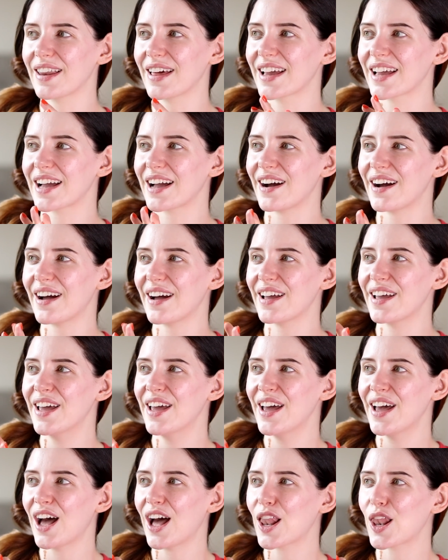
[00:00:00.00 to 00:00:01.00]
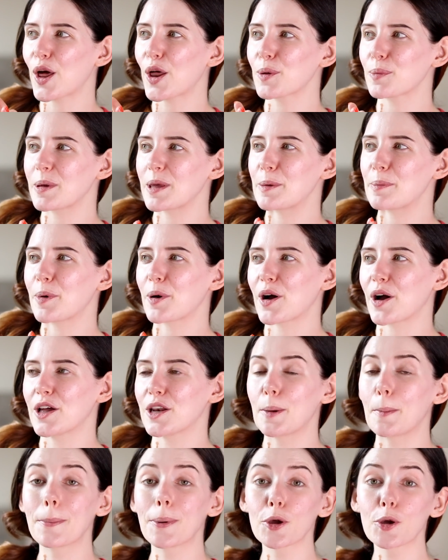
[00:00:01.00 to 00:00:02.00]
Like, a lot of people
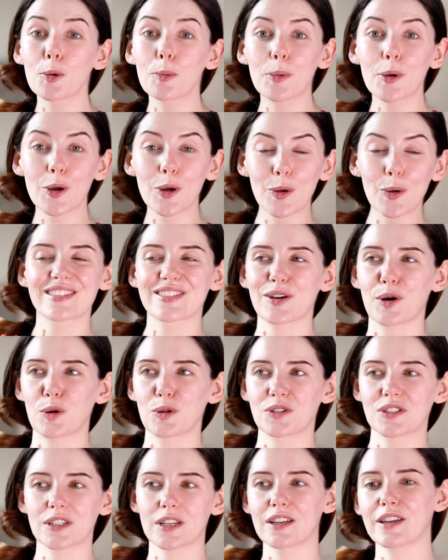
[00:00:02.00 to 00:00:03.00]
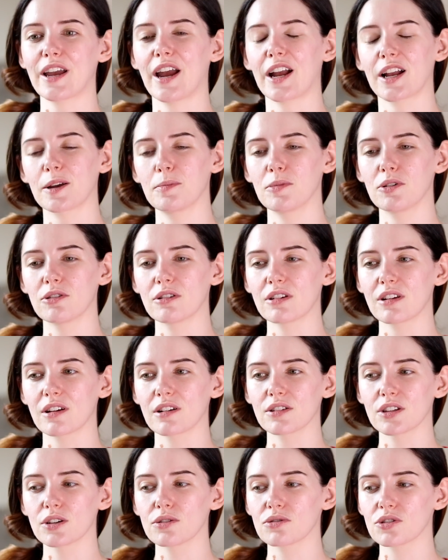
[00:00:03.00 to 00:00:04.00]
kind of poo-poo the whole skincare community
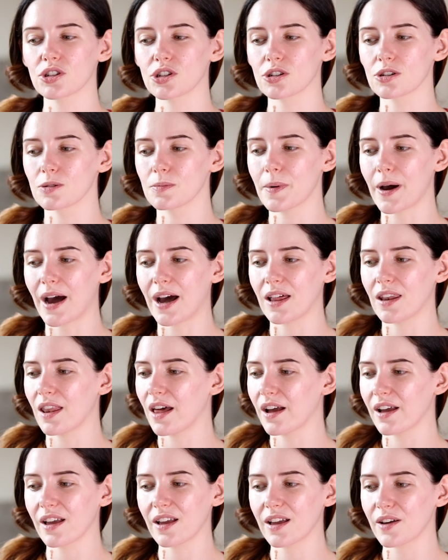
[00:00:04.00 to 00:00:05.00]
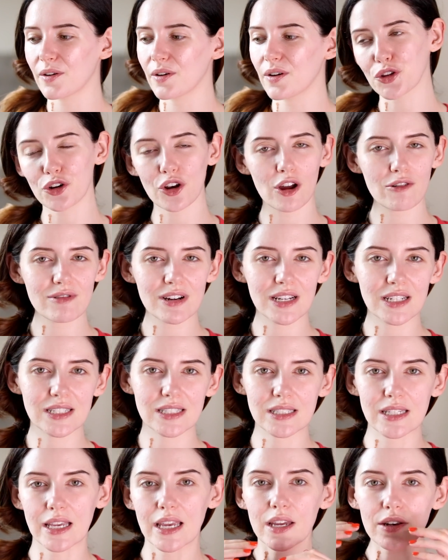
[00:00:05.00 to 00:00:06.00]
on YouTube, and like, what they're not really
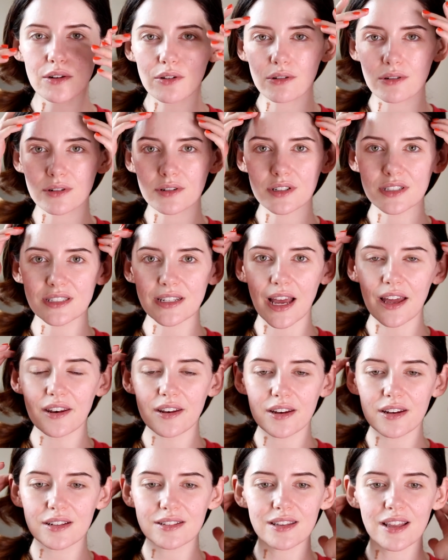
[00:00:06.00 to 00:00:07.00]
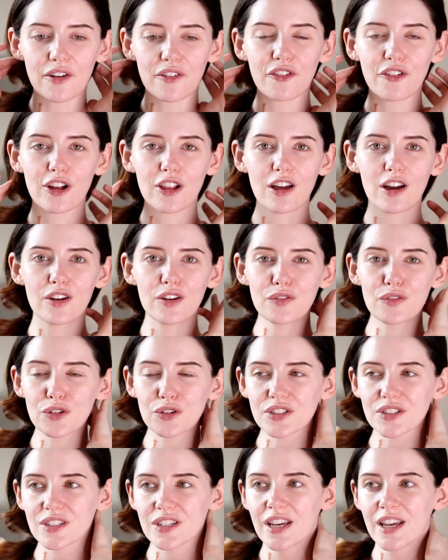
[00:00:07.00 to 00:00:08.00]
seeing or understanding is that for a lot of
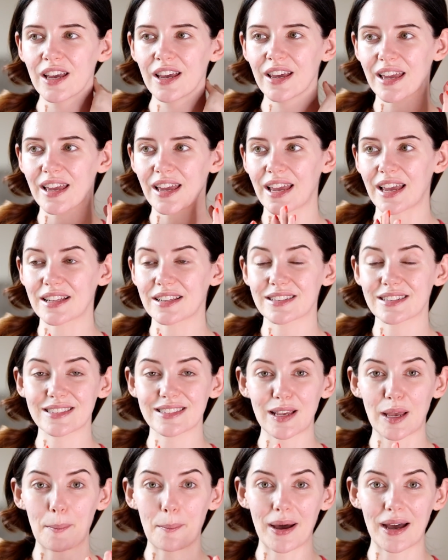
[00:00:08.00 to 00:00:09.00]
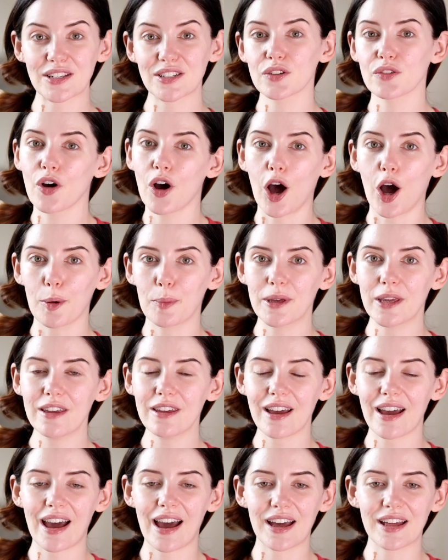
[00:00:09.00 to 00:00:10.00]
us, it's a massive
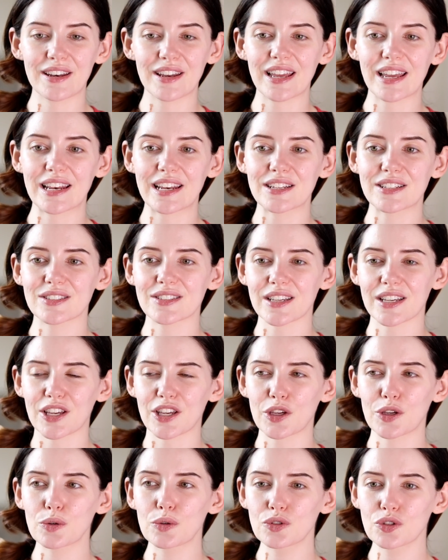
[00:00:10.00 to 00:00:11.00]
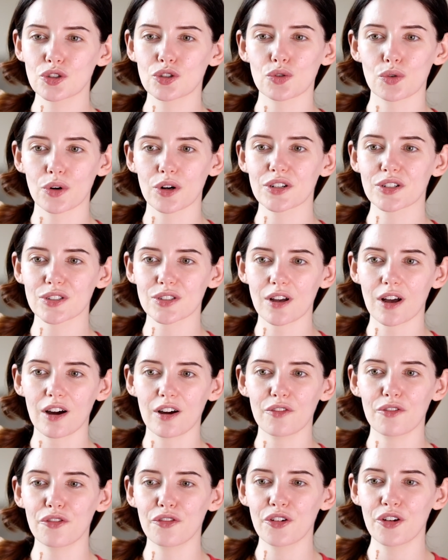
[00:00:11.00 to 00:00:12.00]
hobby, and it is a huge source
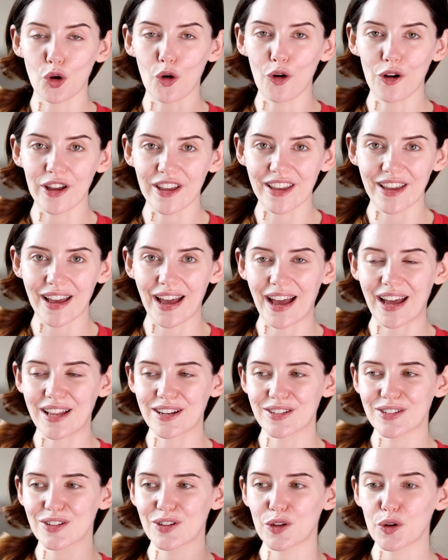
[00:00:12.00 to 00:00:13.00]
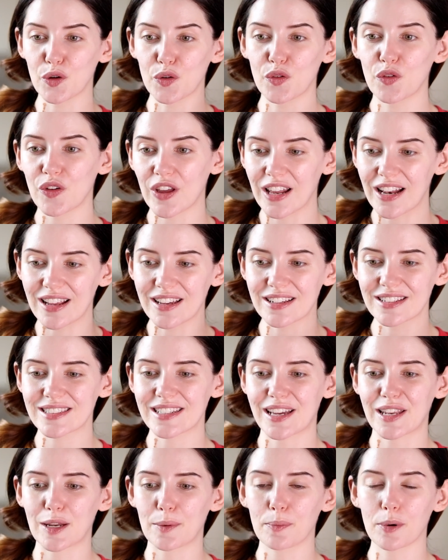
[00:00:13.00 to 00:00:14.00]
of joy and good feelings,
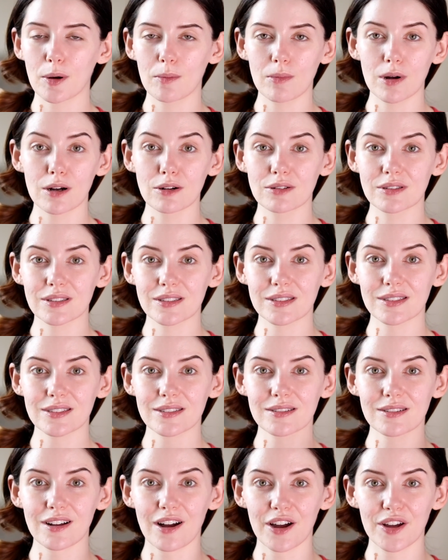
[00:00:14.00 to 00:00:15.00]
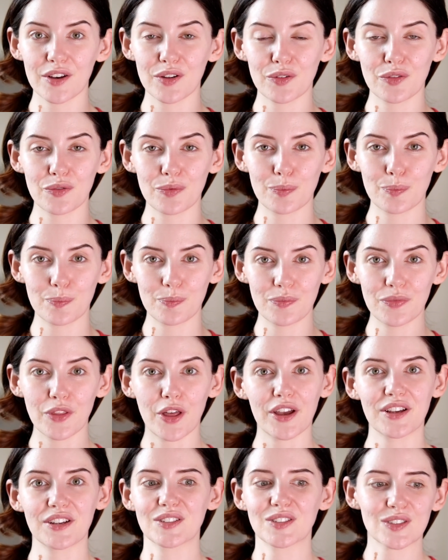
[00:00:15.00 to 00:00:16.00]
and it promotes kind of
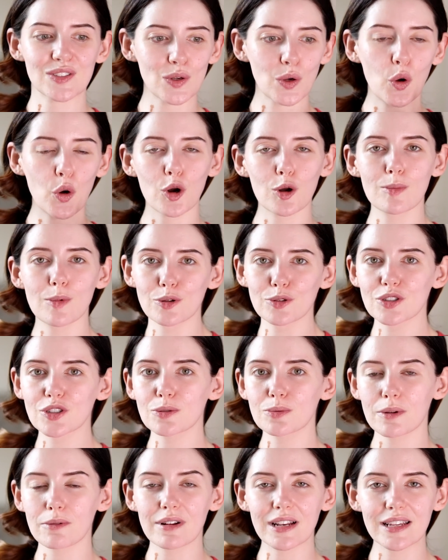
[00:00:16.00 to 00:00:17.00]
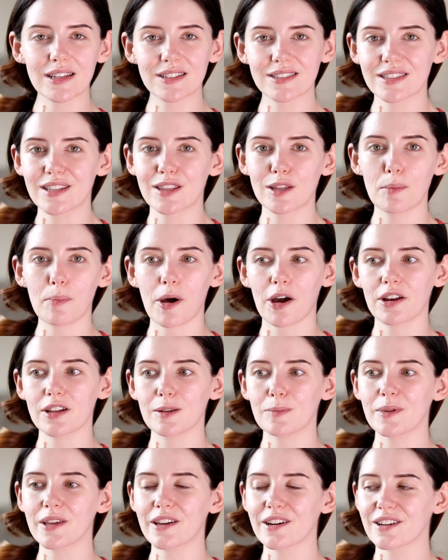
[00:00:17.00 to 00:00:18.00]
nice hormones to be released in the
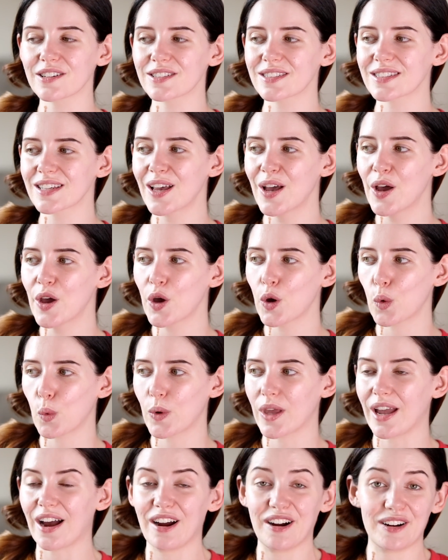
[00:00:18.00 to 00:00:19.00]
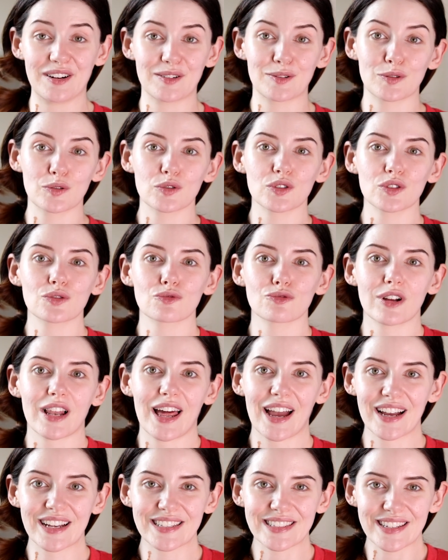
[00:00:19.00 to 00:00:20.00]
body because we are
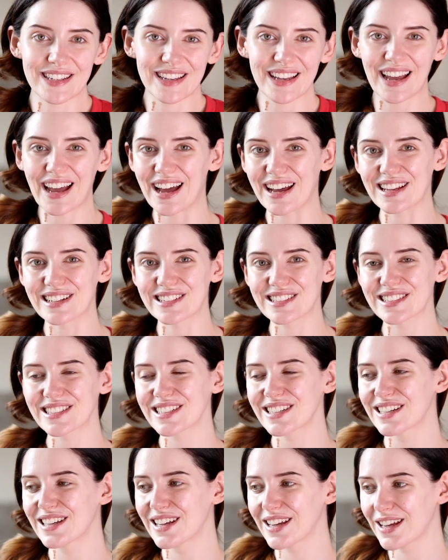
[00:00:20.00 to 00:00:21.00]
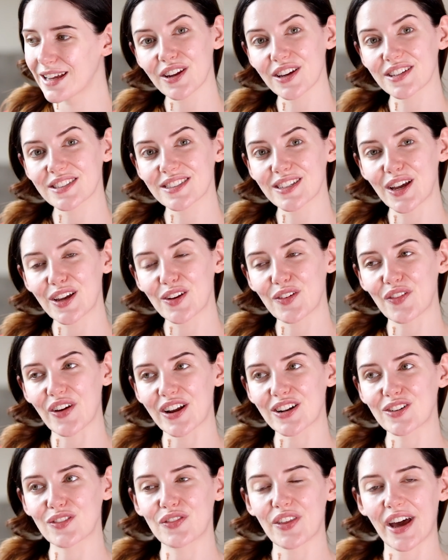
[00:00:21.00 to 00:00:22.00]
relaxing. And obviously a nice side
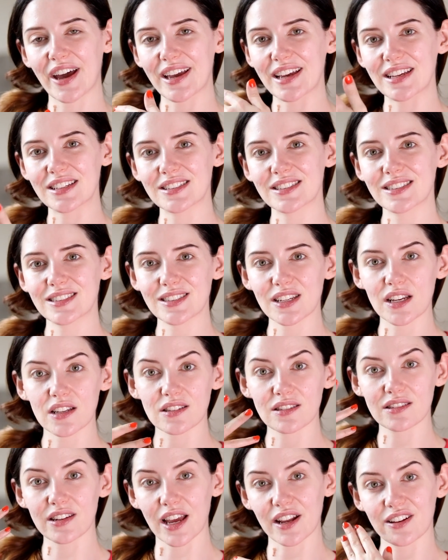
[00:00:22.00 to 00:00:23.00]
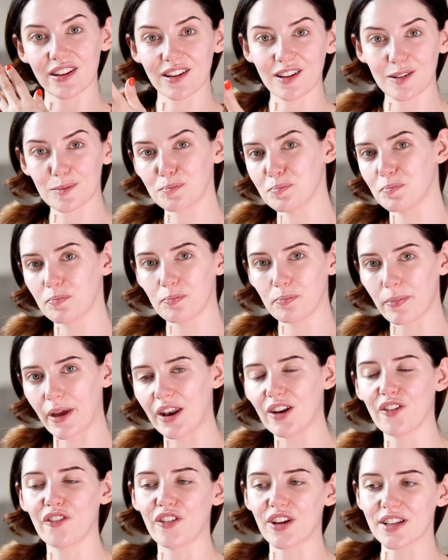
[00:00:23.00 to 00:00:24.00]
effect of that is aesthetic
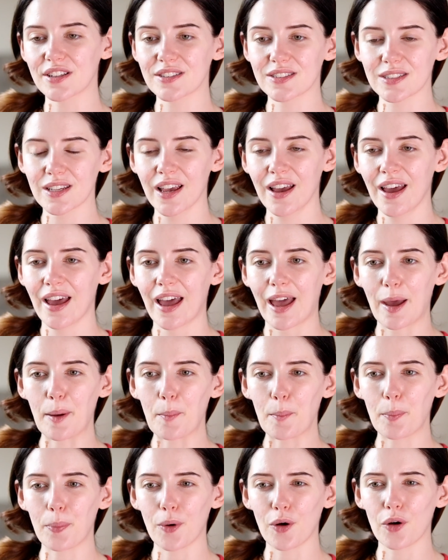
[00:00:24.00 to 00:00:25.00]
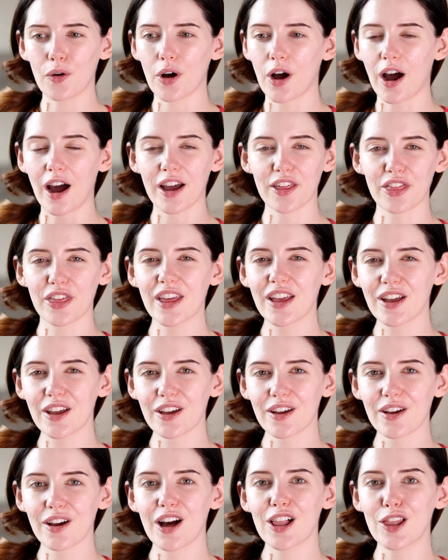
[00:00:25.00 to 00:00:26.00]
benefits, but I
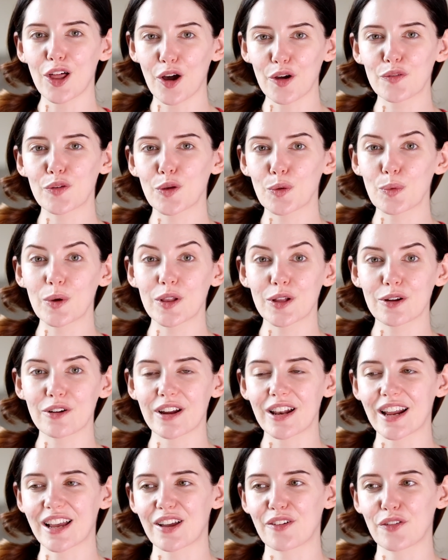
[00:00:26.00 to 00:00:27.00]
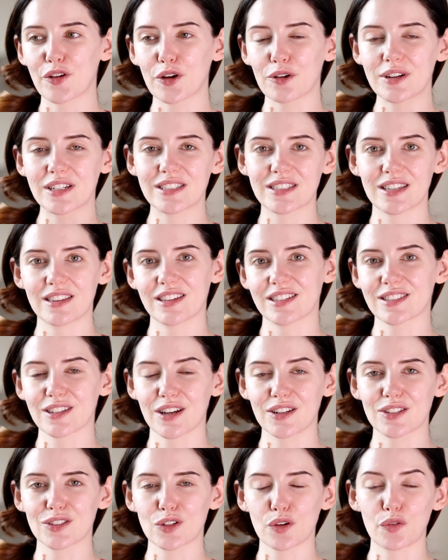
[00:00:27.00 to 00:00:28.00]
think a lot of you will agree, like, if you're into this
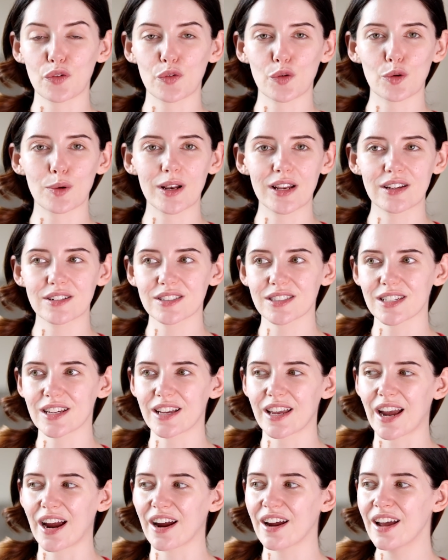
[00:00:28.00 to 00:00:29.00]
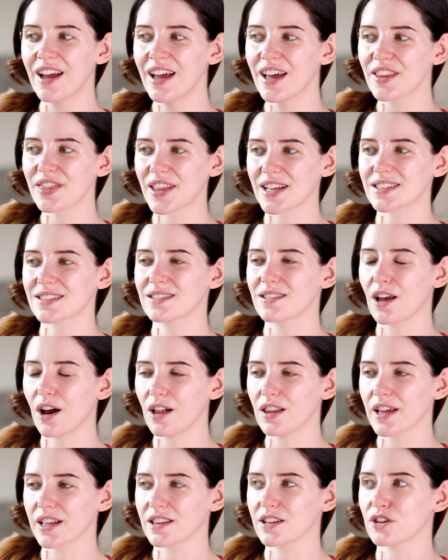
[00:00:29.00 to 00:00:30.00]
kind of stuff, if you're really into skincare, that's
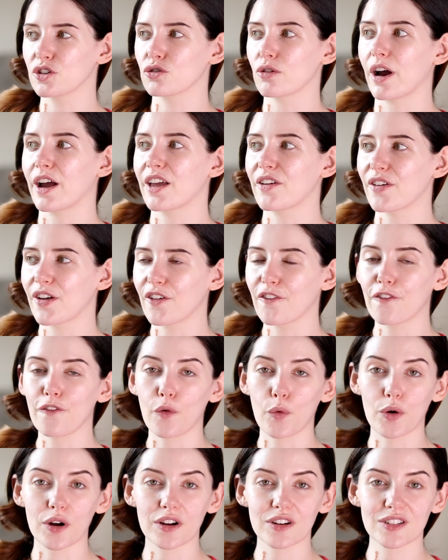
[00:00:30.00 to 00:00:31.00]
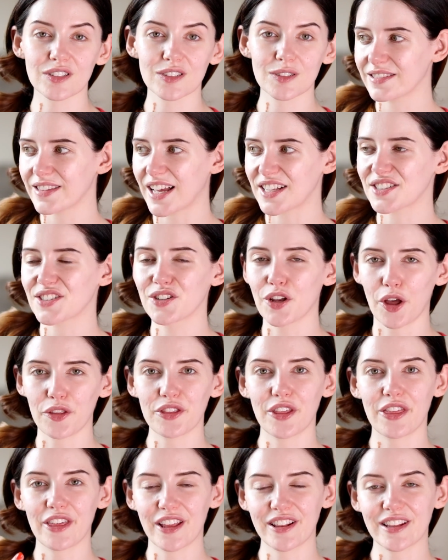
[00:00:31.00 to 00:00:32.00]
not like the driving force. That's
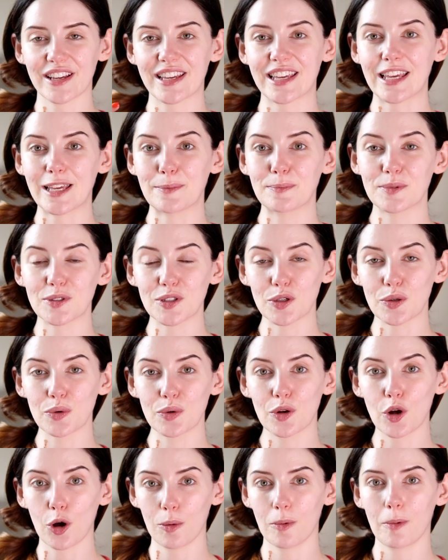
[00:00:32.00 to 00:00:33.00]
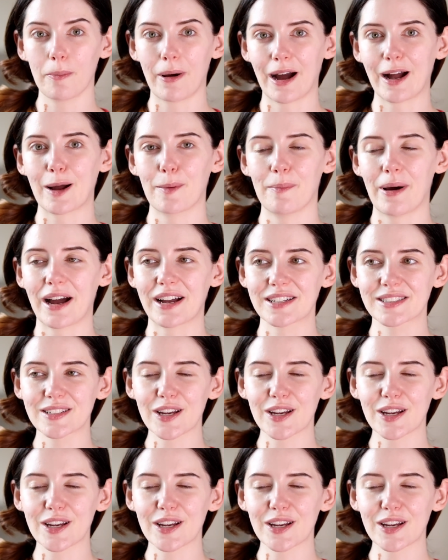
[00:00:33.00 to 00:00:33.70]
not the thing that keeps you coming back and back.